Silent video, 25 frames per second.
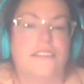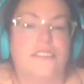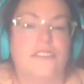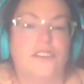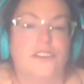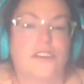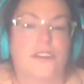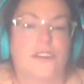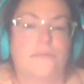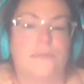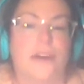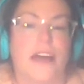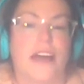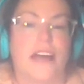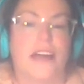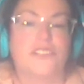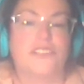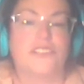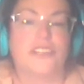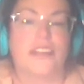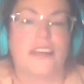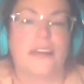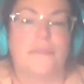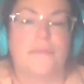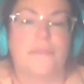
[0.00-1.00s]
it's your
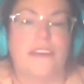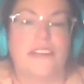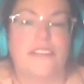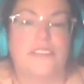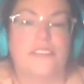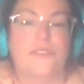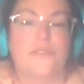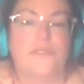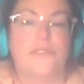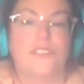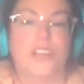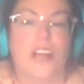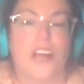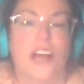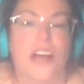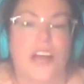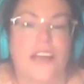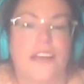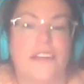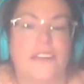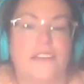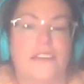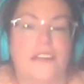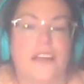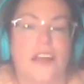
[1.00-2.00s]
compassion that makes you
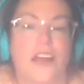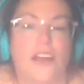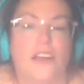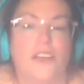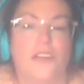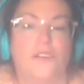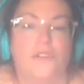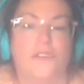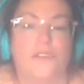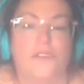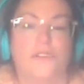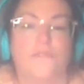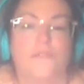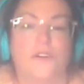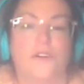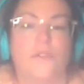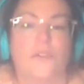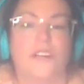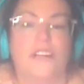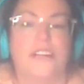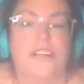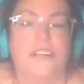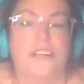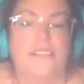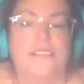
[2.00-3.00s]
shine. You're
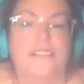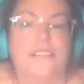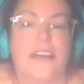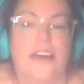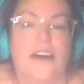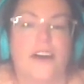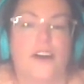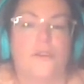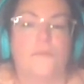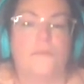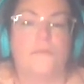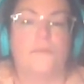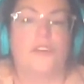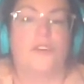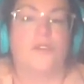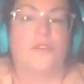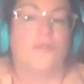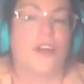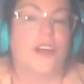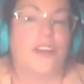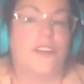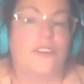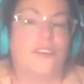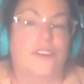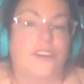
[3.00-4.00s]
devoted to help the
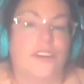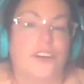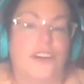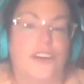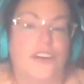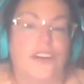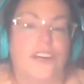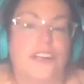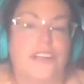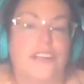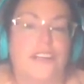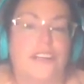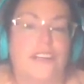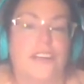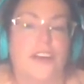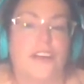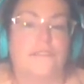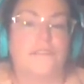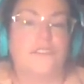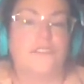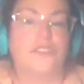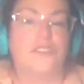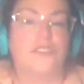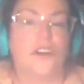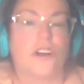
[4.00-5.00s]
greater good and you
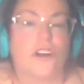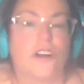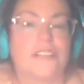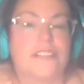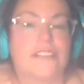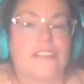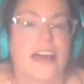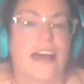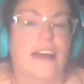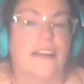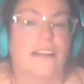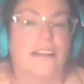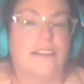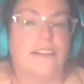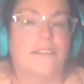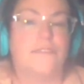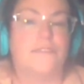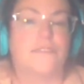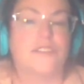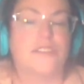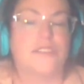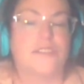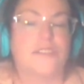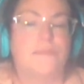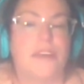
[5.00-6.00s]
have strong talent
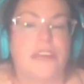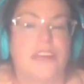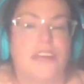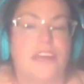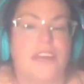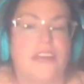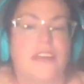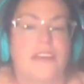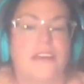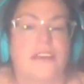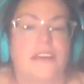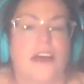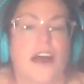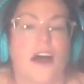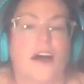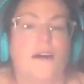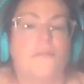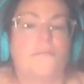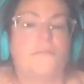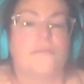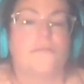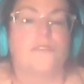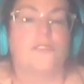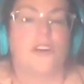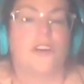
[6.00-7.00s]
for speaking
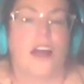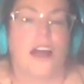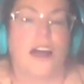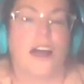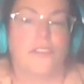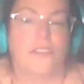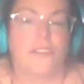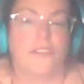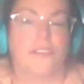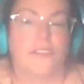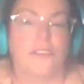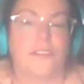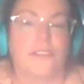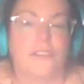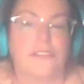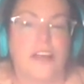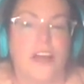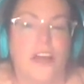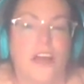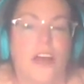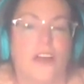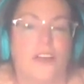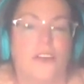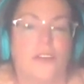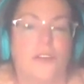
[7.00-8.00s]
up for others.
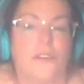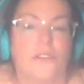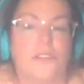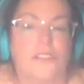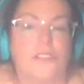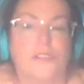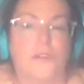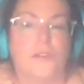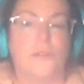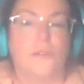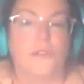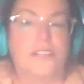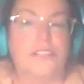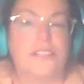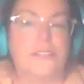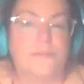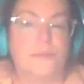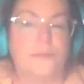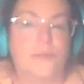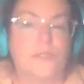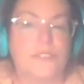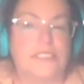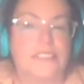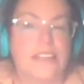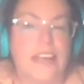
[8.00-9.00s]
Your soul is
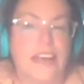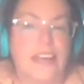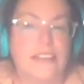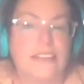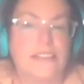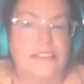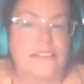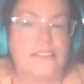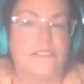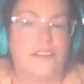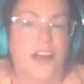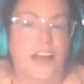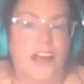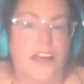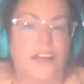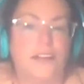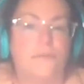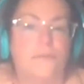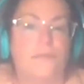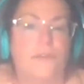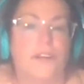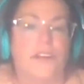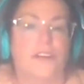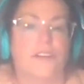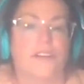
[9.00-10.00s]
most satisfied
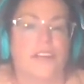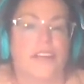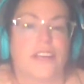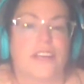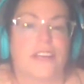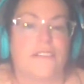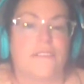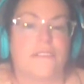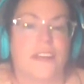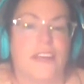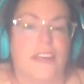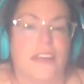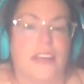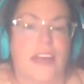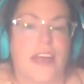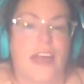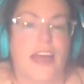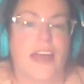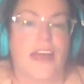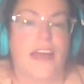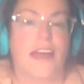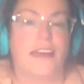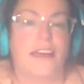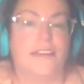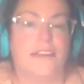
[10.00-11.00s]
when you're giving
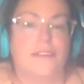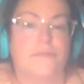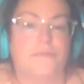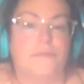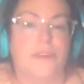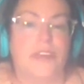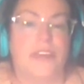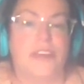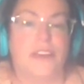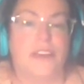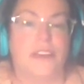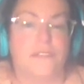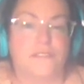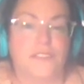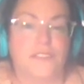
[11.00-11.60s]
and being